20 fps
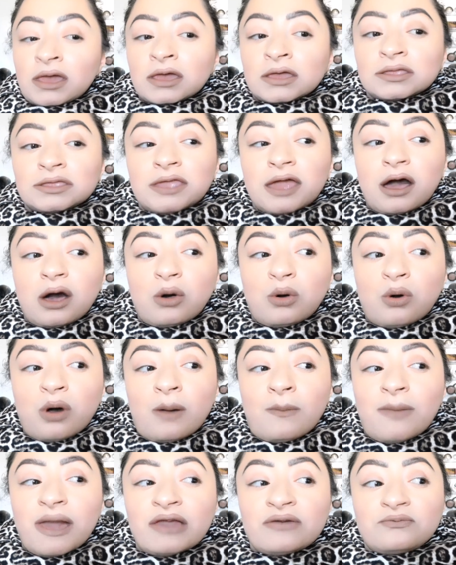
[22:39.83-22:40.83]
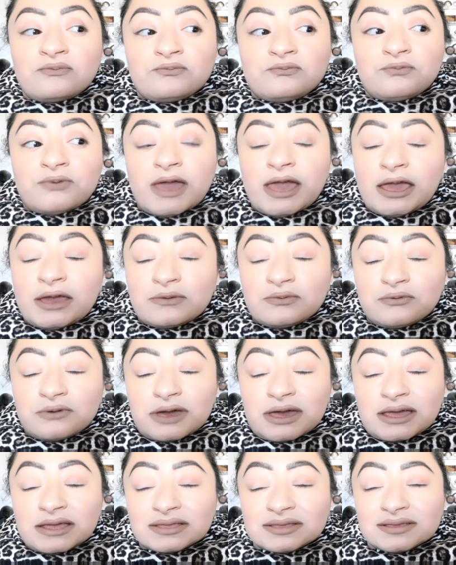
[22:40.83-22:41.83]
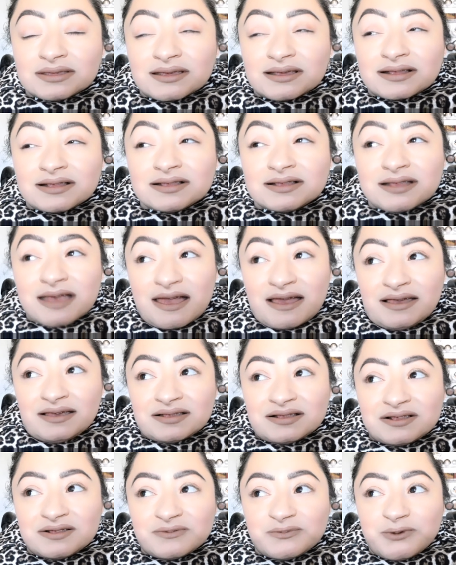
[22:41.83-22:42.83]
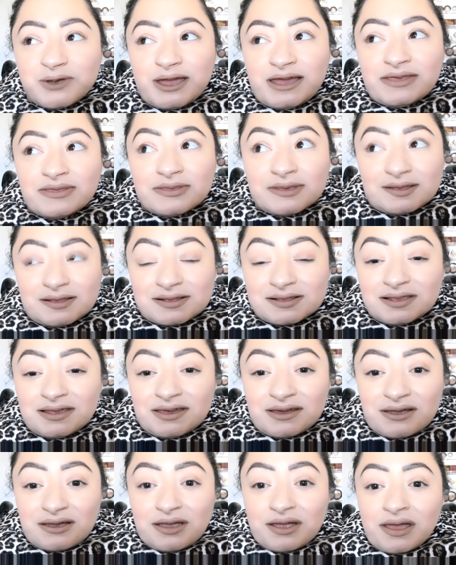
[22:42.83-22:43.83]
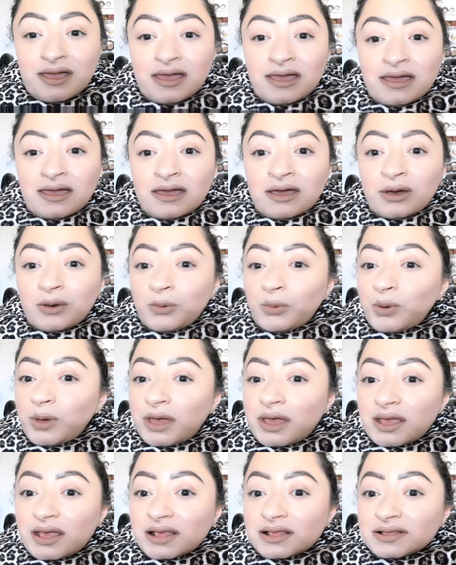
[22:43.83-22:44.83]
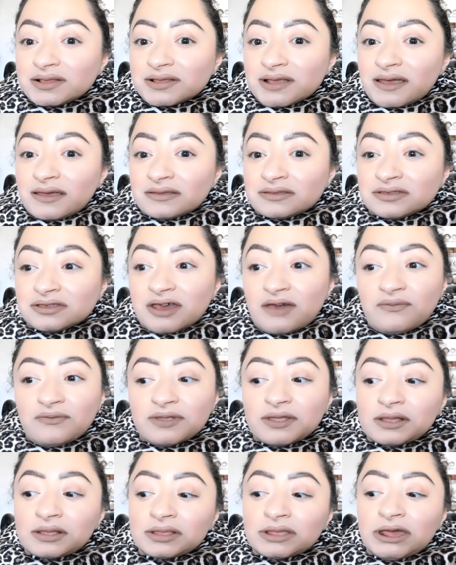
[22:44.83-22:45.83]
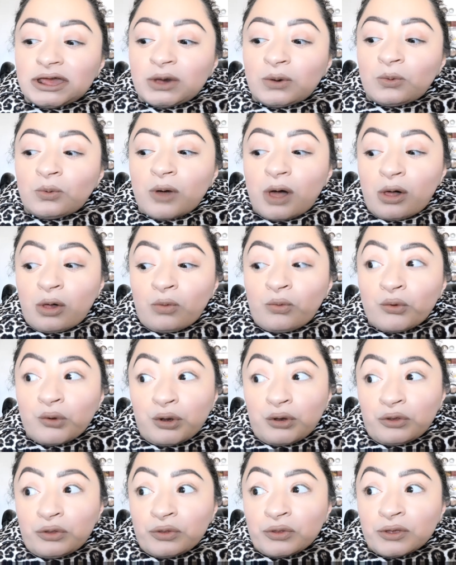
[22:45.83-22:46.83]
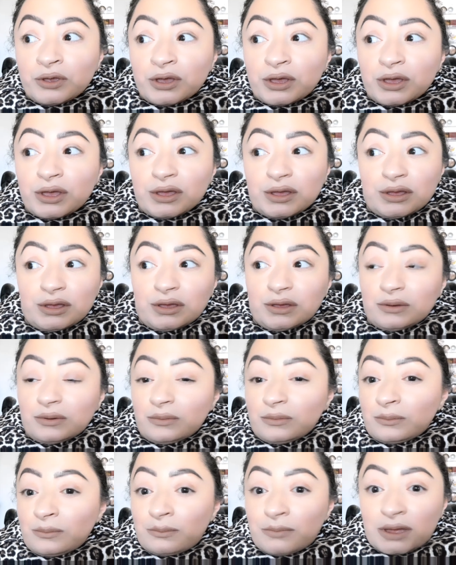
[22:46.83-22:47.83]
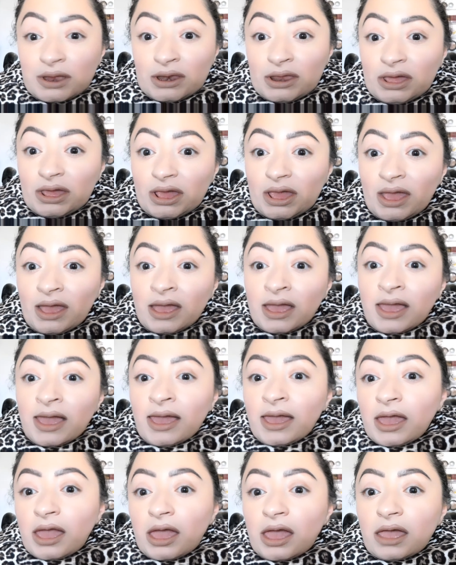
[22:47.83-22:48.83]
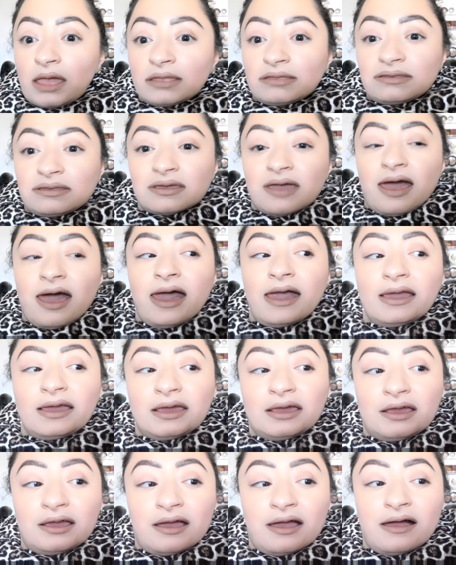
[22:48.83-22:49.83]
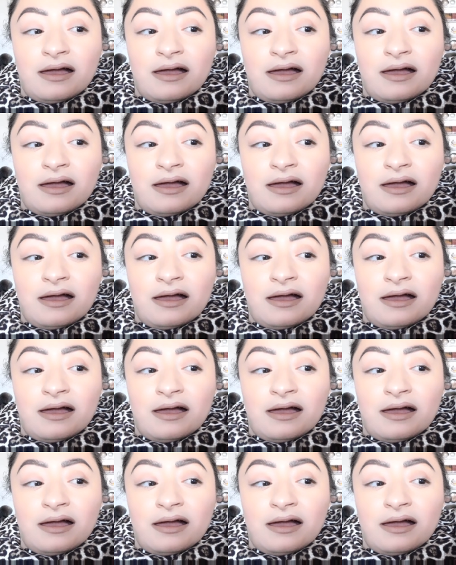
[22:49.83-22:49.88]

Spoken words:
Now, my favorite setting spray this year was definitely well worth the money, and I